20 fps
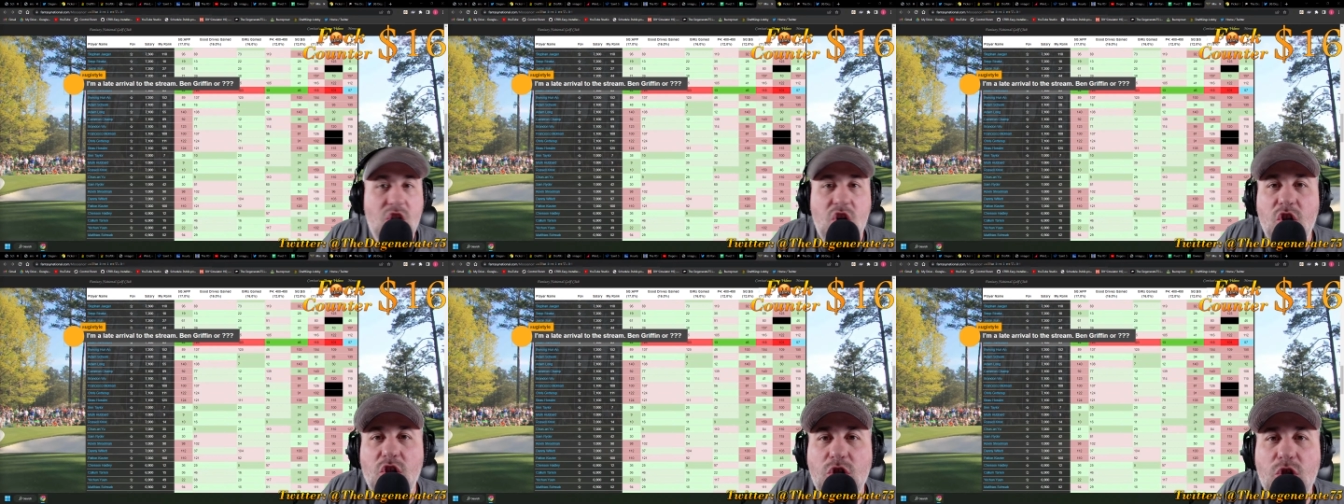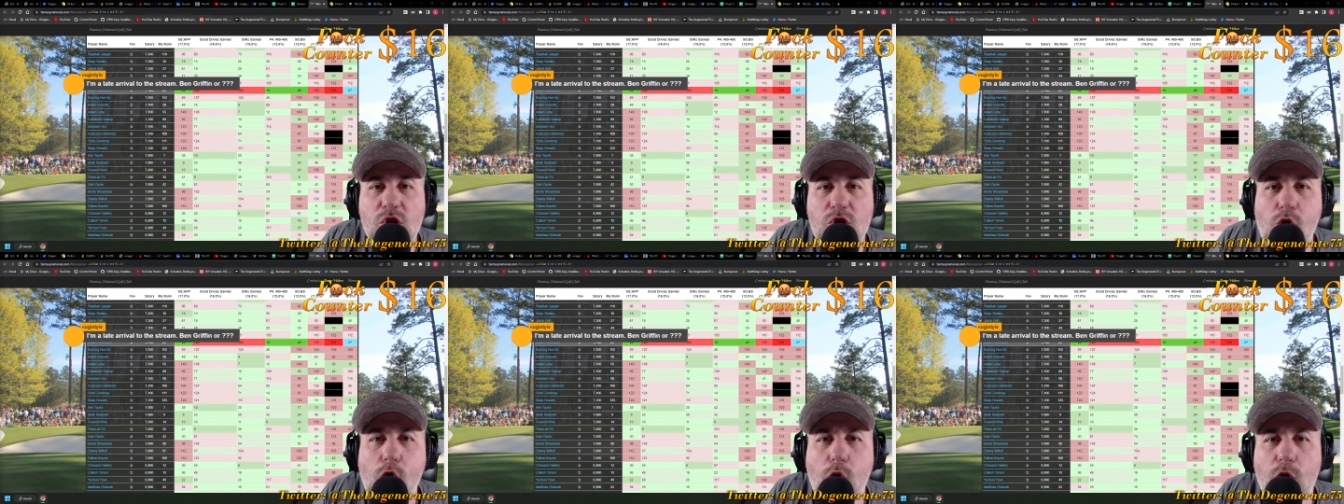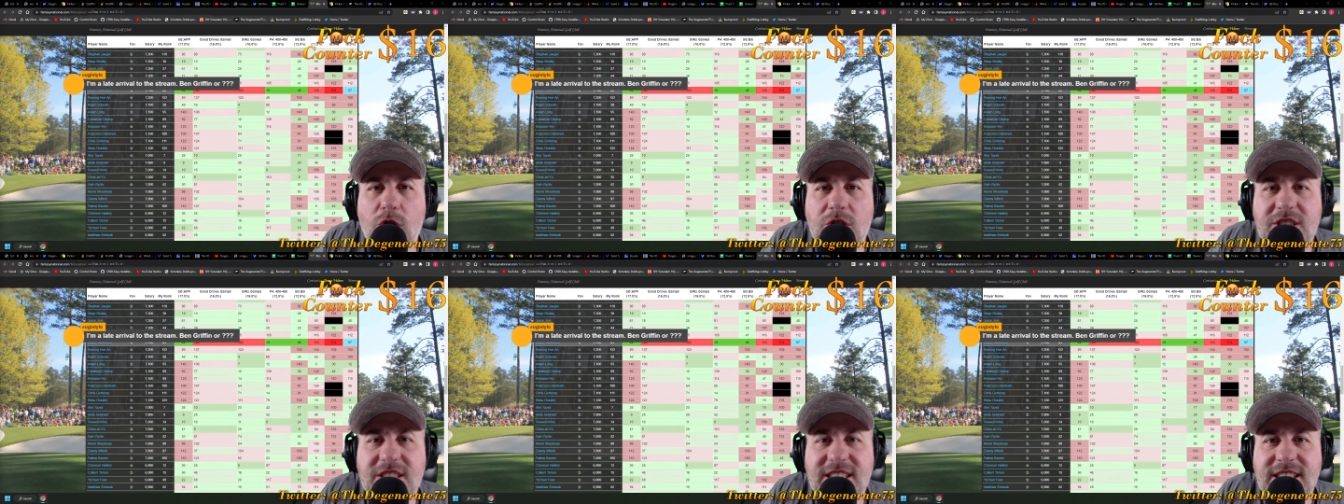
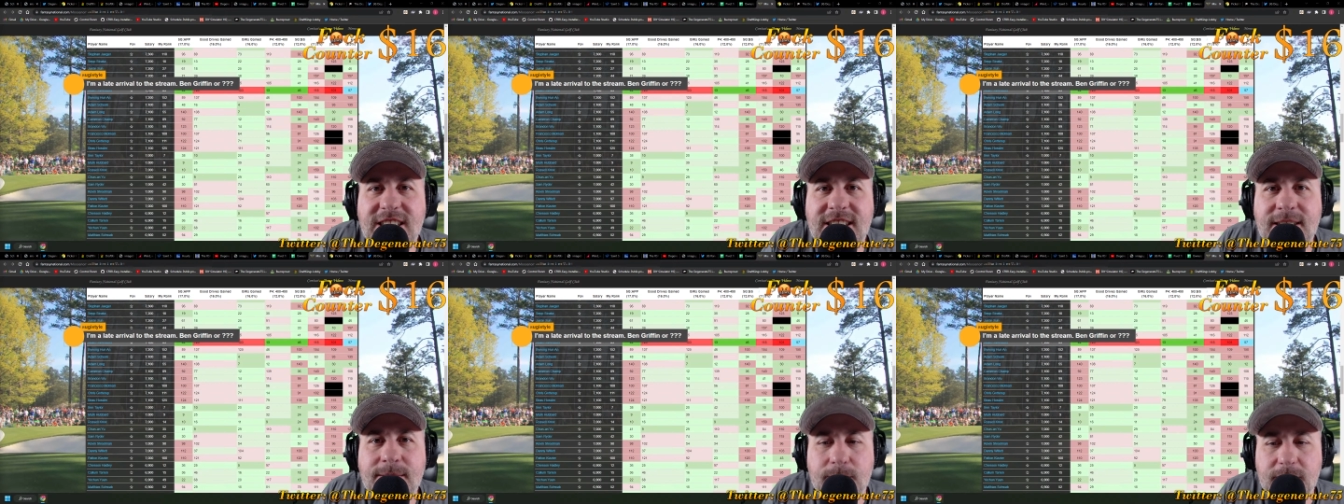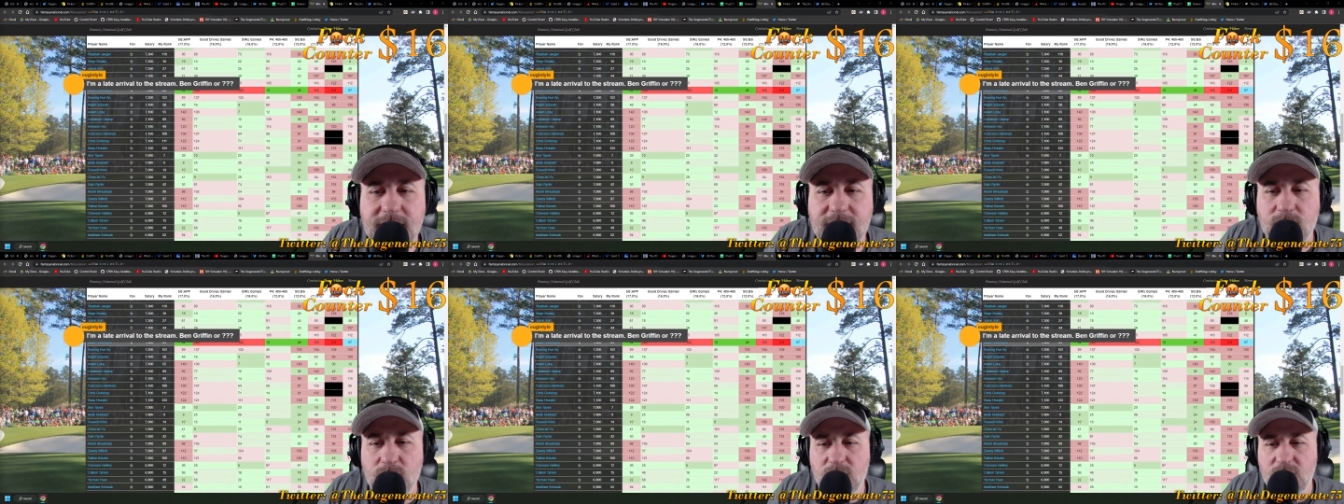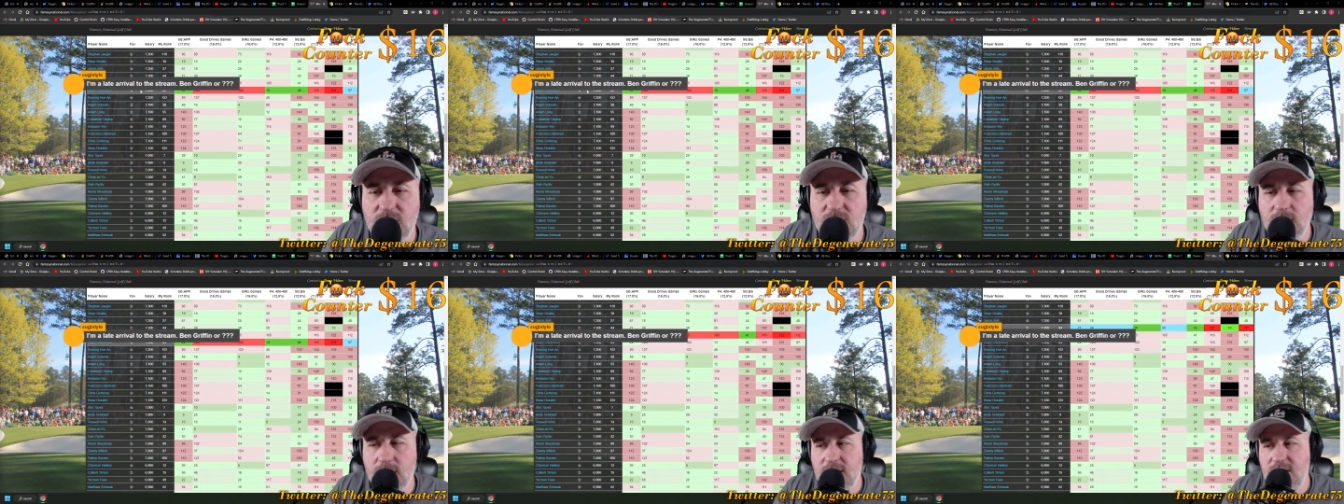Lord's time zone,
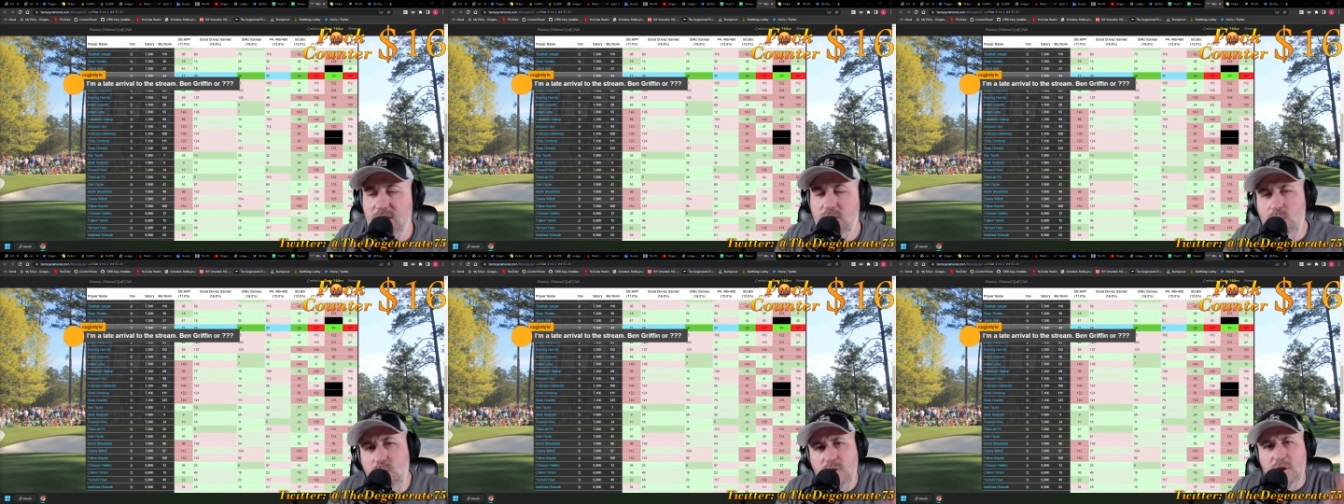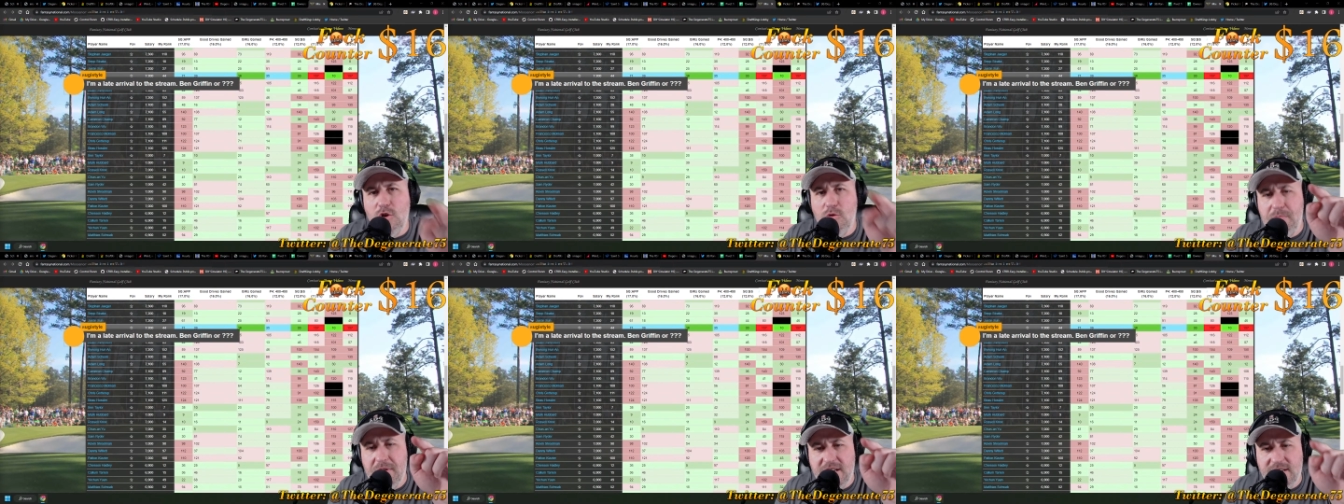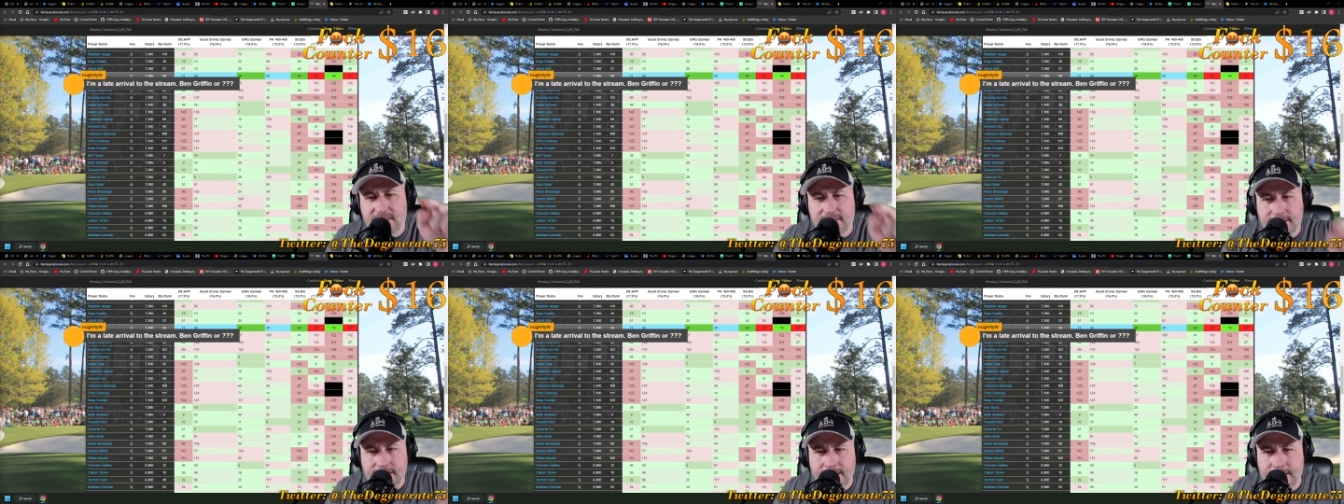Shuggy. You know
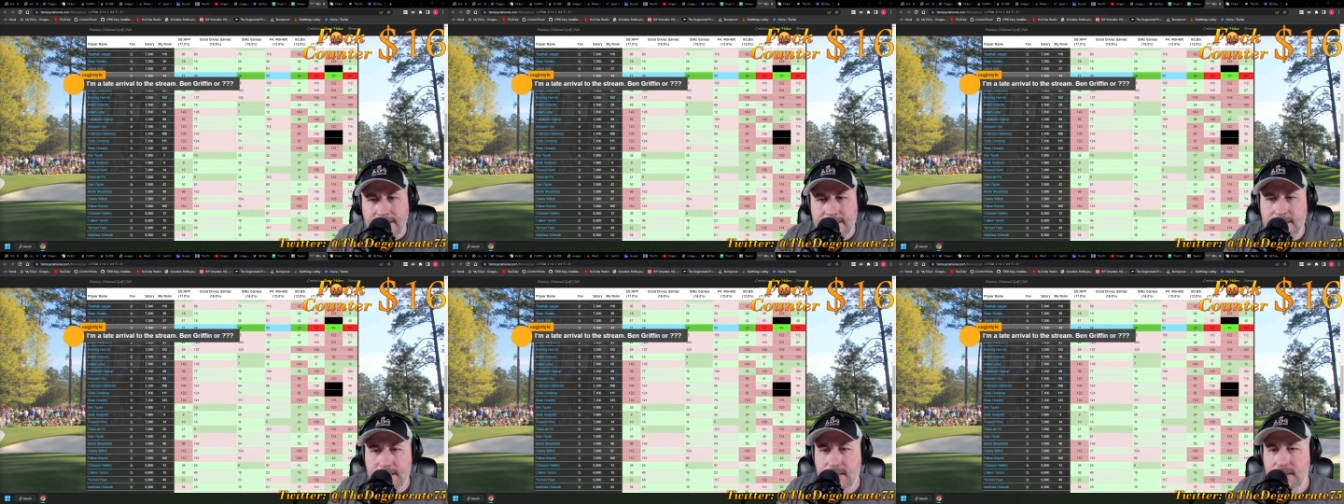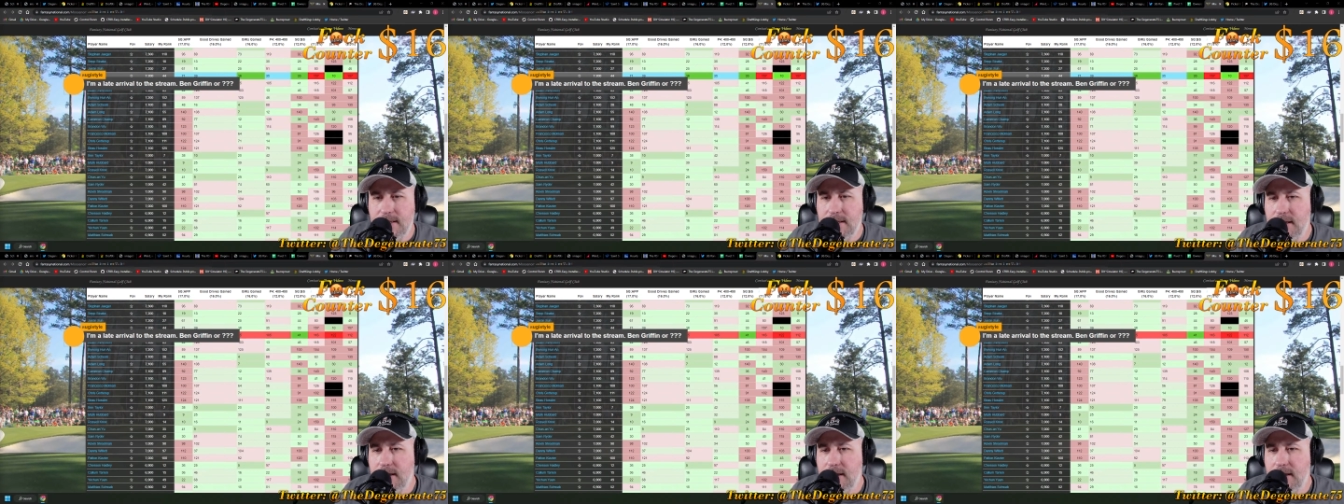better than this.